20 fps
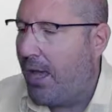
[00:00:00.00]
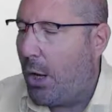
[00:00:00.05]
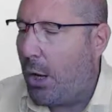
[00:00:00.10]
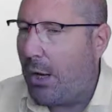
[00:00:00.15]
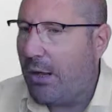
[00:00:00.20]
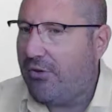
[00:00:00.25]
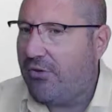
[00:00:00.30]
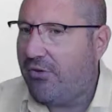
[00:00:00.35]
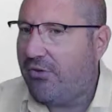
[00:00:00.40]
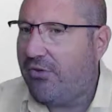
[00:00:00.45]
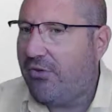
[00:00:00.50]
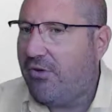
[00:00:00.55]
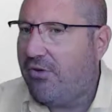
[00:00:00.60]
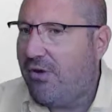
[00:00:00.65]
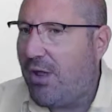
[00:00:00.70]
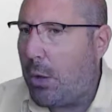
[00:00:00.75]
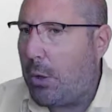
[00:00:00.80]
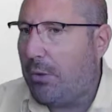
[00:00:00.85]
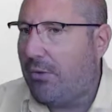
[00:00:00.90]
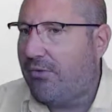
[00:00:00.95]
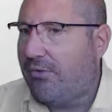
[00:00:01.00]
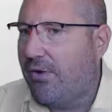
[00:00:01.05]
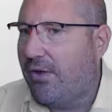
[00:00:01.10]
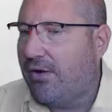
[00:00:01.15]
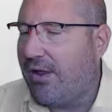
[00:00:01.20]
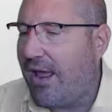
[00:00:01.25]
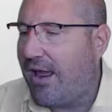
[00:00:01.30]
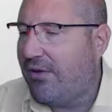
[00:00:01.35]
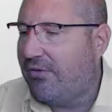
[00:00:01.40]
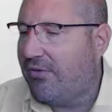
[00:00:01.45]
And just a note
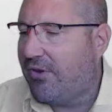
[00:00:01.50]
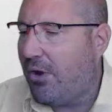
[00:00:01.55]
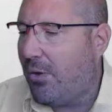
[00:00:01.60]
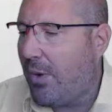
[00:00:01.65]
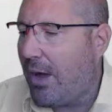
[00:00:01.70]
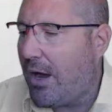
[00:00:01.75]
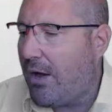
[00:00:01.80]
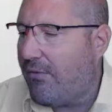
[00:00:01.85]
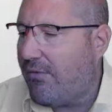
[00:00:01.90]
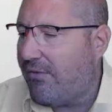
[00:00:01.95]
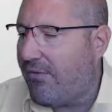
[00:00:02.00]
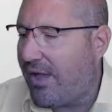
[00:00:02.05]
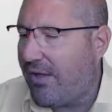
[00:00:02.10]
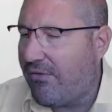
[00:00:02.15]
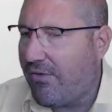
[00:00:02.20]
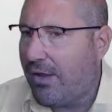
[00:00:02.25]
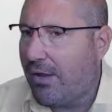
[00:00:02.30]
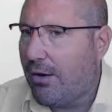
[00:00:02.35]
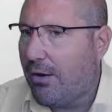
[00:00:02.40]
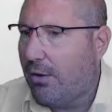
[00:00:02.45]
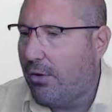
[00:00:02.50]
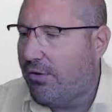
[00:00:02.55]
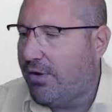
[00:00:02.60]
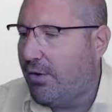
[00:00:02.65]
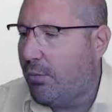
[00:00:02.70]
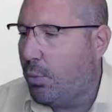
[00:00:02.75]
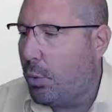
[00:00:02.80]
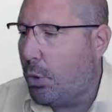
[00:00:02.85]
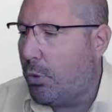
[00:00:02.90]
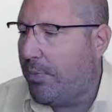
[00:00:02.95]
that SQL that they've
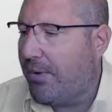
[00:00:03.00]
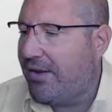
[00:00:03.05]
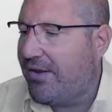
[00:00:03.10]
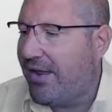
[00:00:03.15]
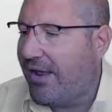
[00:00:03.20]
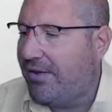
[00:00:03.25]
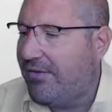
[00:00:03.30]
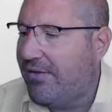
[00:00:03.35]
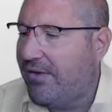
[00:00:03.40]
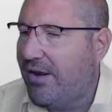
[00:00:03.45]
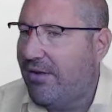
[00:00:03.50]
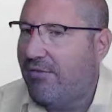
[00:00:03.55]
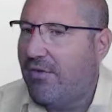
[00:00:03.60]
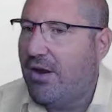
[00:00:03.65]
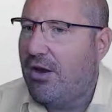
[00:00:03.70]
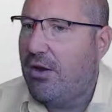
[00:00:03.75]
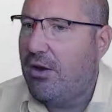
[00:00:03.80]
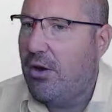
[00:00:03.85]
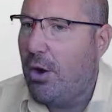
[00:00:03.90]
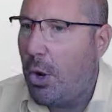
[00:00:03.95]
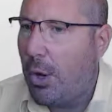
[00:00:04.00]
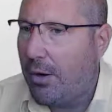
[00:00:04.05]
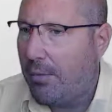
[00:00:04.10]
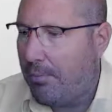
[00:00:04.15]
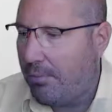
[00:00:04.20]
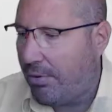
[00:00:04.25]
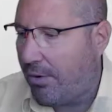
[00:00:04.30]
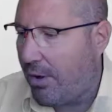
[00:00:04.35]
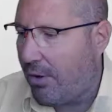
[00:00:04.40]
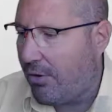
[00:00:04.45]
included will be tested in the
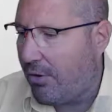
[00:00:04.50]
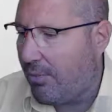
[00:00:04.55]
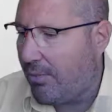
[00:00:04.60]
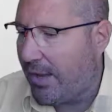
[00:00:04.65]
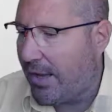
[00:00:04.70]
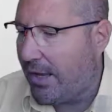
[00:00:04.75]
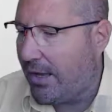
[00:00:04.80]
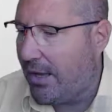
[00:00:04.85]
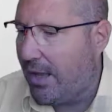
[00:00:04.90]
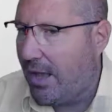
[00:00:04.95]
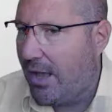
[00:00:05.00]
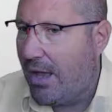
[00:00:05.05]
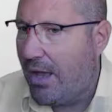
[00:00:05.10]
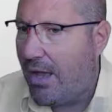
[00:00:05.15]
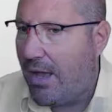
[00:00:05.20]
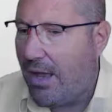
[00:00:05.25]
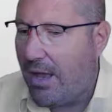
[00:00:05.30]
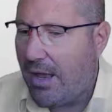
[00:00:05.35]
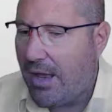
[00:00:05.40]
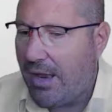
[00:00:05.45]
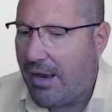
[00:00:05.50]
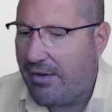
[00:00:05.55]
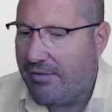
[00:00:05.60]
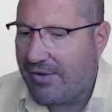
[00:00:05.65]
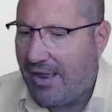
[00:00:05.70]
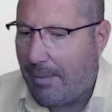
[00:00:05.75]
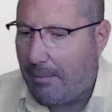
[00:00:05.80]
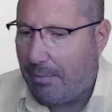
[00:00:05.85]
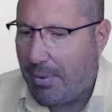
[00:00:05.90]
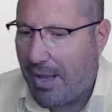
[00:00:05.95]
non-programming
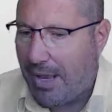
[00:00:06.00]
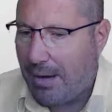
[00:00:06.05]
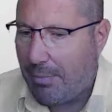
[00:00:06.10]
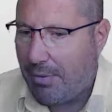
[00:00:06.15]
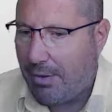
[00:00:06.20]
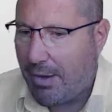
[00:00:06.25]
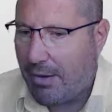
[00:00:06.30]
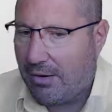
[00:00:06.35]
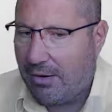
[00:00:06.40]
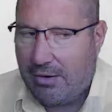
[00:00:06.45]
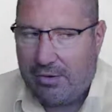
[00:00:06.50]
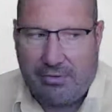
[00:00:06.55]
exam paper,